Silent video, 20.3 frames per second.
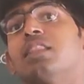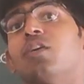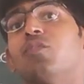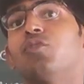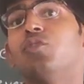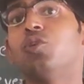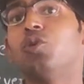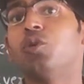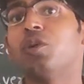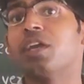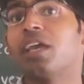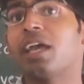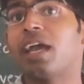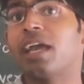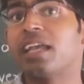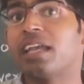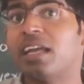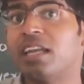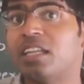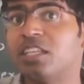the viewing
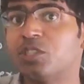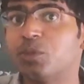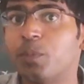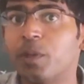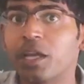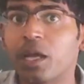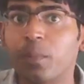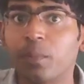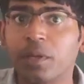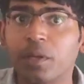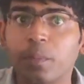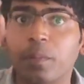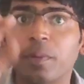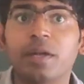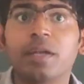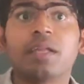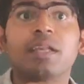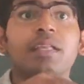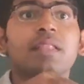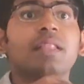angle is becoming
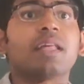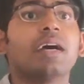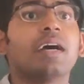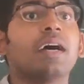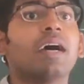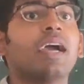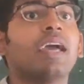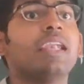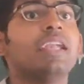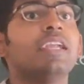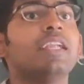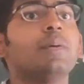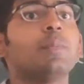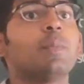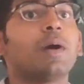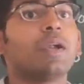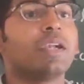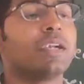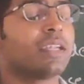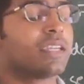better in the LED
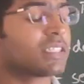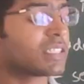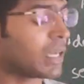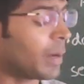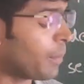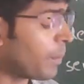monitors